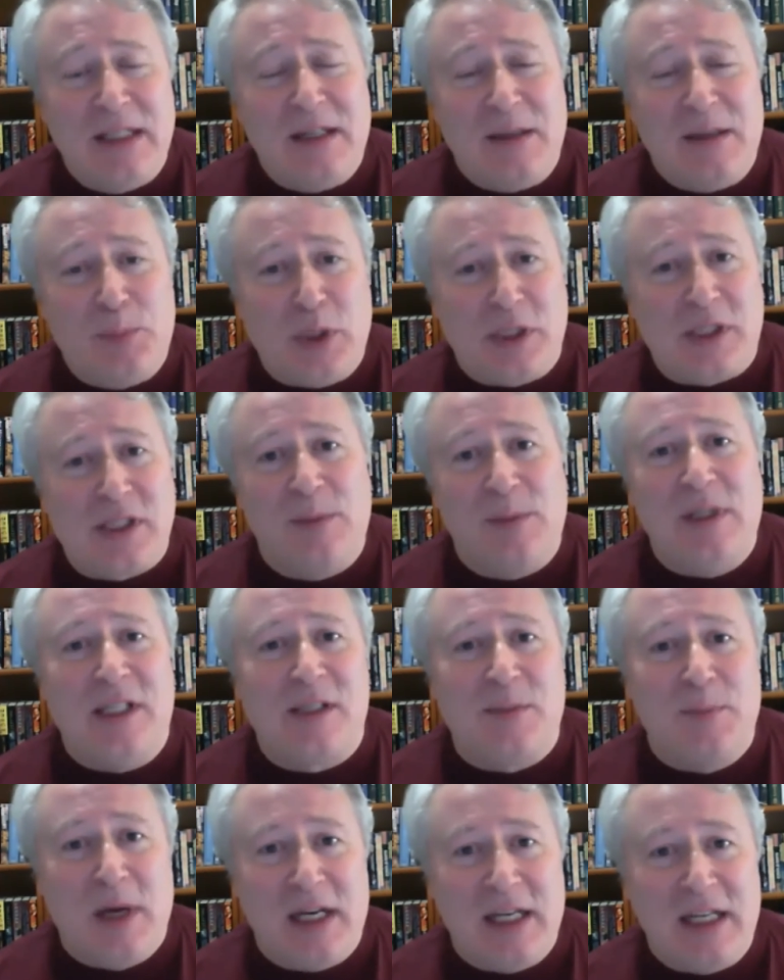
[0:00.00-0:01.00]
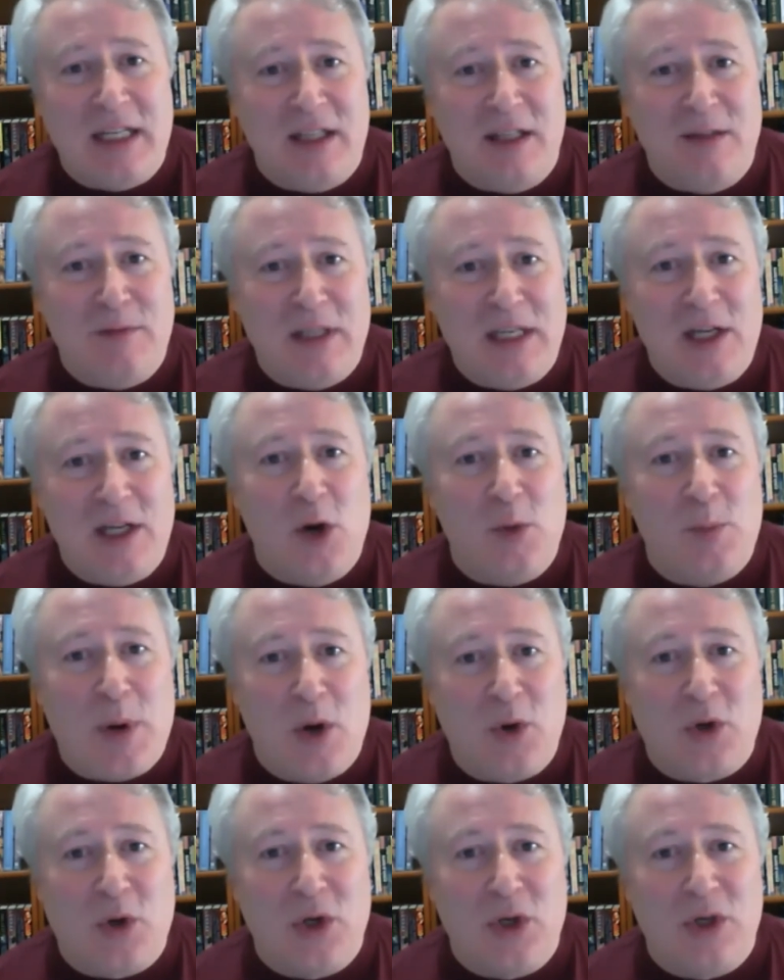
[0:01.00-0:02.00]
put some of this money in the video
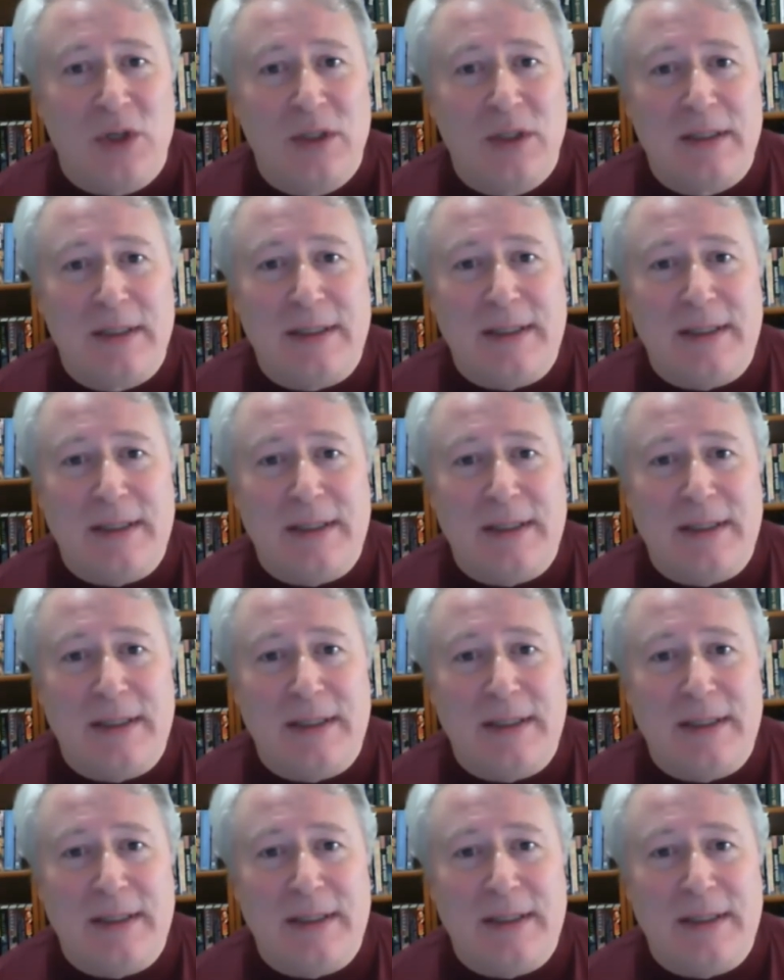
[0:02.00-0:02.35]
poker